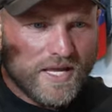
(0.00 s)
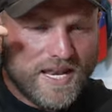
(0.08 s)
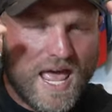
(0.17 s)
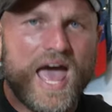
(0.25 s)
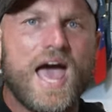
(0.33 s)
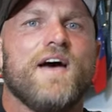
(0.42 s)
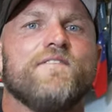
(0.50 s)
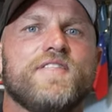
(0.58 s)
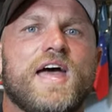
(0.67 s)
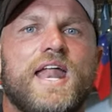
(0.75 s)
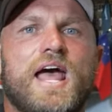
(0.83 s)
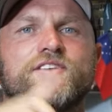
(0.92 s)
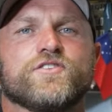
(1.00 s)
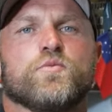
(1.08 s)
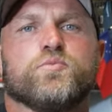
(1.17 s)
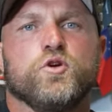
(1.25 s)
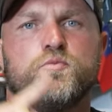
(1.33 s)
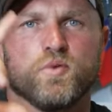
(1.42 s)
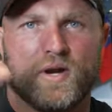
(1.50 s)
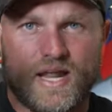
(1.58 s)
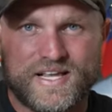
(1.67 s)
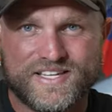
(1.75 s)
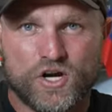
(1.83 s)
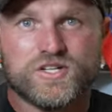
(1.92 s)
can have that as our blueprint,
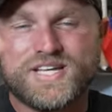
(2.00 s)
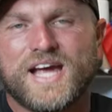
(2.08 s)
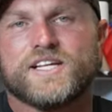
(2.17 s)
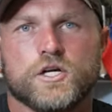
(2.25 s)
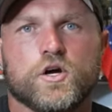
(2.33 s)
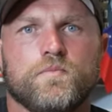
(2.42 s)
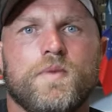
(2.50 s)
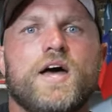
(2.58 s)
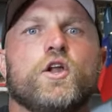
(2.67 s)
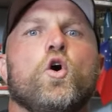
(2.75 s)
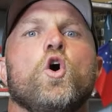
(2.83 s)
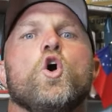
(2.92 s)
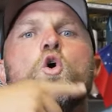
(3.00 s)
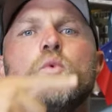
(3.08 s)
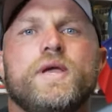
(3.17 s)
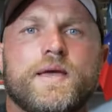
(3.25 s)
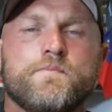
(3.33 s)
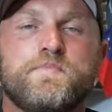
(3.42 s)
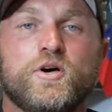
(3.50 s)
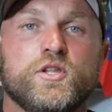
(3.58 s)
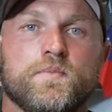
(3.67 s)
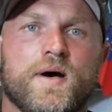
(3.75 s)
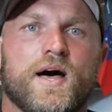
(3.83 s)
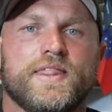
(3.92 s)
as our technical model, we can build
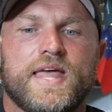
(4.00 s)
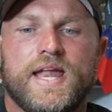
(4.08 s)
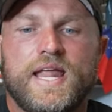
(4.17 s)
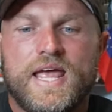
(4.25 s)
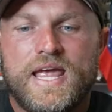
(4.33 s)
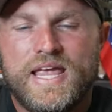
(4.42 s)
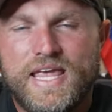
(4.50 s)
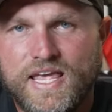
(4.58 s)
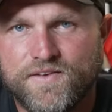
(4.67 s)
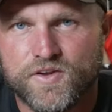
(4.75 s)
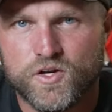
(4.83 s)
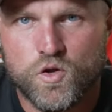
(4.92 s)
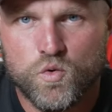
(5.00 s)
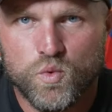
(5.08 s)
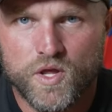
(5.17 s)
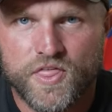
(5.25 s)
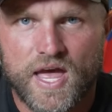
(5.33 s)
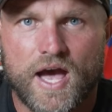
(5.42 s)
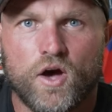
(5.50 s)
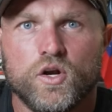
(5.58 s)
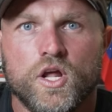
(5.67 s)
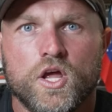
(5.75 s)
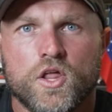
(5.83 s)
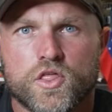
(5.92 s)
upon that even without
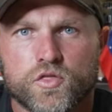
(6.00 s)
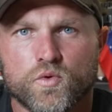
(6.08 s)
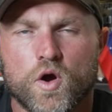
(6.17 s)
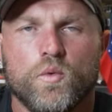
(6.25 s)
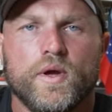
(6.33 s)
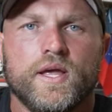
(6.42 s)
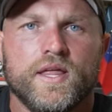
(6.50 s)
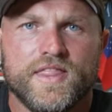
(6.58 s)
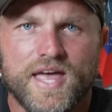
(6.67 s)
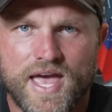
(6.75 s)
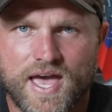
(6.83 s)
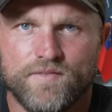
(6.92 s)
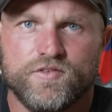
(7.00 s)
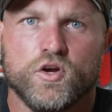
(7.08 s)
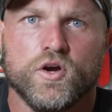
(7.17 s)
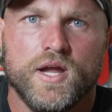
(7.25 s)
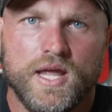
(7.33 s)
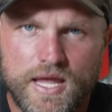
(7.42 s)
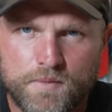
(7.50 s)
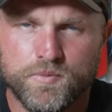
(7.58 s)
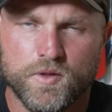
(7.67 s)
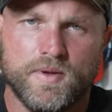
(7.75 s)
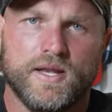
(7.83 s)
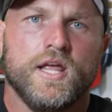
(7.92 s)
throwing the heavier
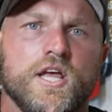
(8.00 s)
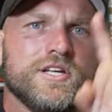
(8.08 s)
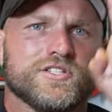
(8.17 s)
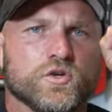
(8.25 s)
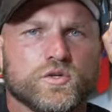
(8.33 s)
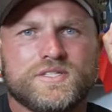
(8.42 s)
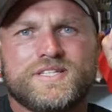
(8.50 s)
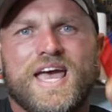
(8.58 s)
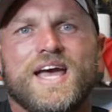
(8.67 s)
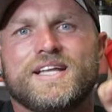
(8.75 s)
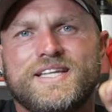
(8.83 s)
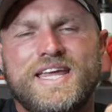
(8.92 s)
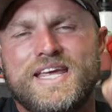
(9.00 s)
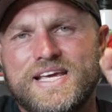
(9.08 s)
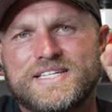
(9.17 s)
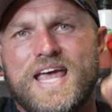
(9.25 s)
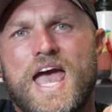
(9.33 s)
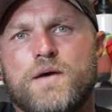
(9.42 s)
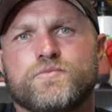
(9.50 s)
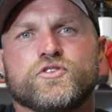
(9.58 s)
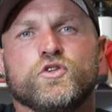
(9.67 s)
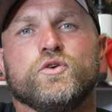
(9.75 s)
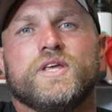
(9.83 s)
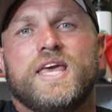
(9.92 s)
implement. So technique is
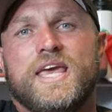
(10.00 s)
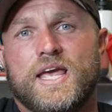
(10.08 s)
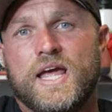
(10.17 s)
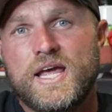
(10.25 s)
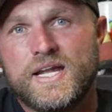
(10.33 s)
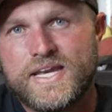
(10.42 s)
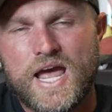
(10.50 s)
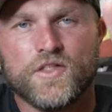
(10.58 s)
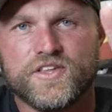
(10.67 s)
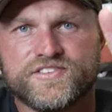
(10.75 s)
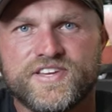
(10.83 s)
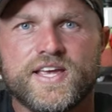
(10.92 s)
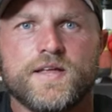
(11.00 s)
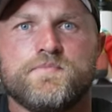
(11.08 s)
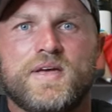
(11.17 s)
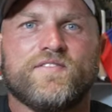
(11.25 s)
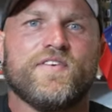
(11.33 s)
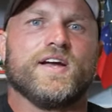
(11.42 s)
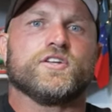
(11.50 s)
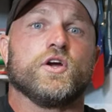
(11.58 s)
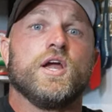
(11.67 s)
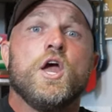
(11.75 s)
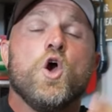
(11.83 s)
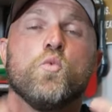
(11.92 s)
absolute key. Now, the second big factor,
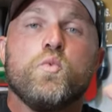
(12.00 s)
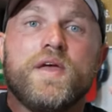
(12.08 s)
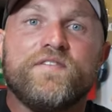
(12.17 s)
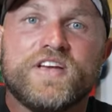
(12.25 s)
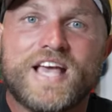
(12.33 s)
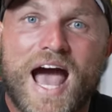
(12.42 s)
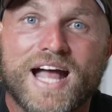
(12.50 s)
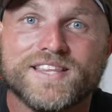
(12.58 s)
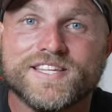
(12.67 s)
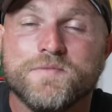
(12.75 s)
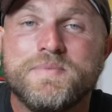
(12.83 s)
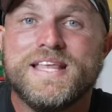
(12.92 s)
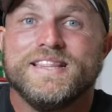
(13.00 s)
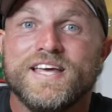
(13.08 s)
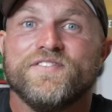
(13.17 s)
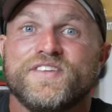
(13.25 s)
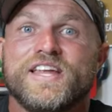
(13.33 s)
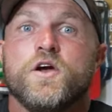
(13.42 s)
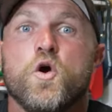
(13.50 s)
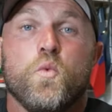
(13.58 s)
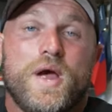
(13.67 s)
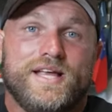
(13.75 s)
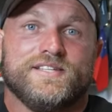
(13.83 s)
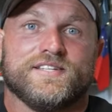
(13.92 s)
we've got to be lifting
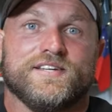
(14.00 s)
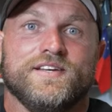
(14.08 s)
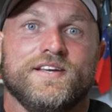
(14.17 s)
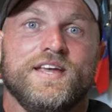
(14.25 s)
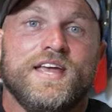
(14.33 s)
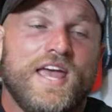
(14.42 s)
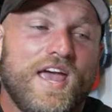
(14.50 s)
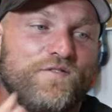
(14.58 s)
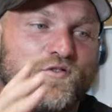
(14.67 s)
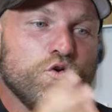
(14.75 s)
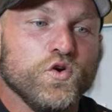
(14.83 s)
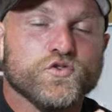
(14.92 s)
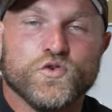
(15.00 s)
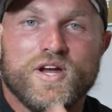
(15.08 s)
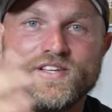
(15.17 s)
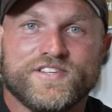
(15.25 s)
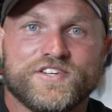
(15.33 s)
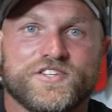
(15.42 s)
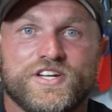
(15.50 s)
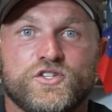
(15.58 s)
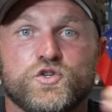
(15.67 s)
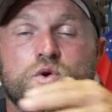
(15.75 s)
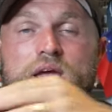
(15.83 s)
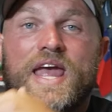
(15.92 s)
weights. If you're transitioning
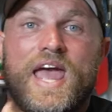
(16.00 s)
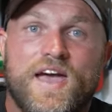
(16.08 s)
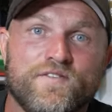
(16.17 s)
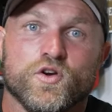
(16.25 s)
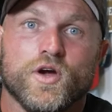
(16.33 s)
to a heavier